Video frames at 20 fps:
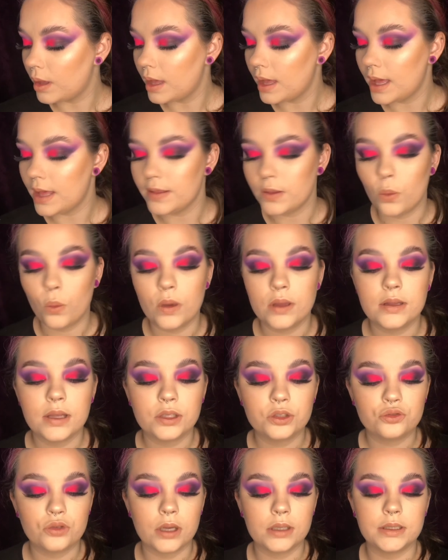And then when that's
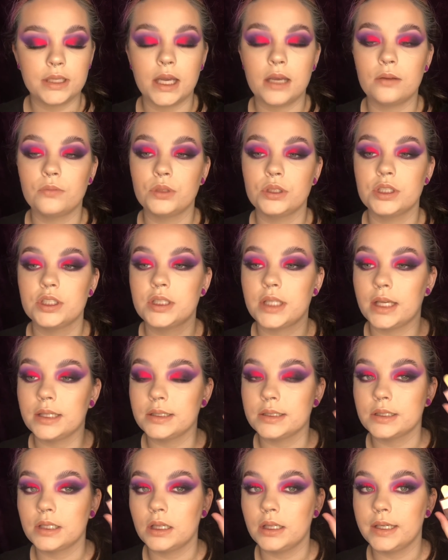dried down, we just take
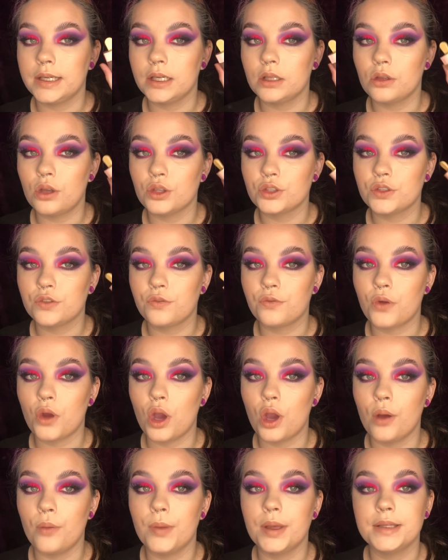this clear gloss
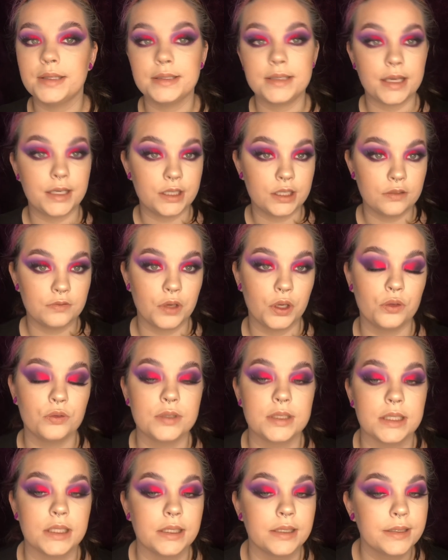from the Dainty
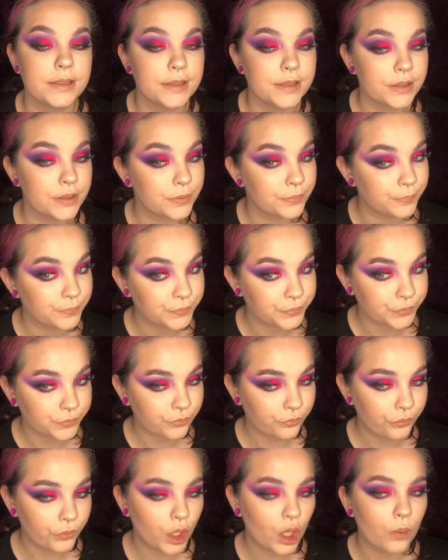Roses,
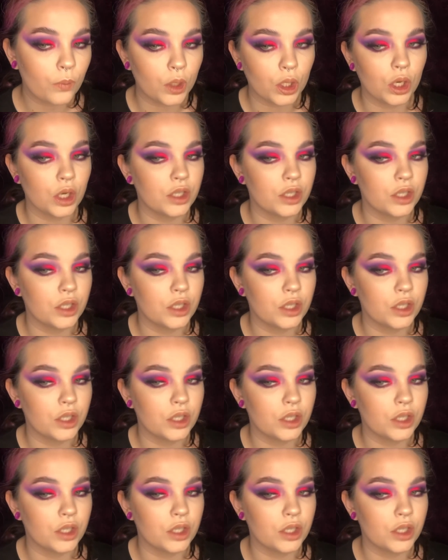because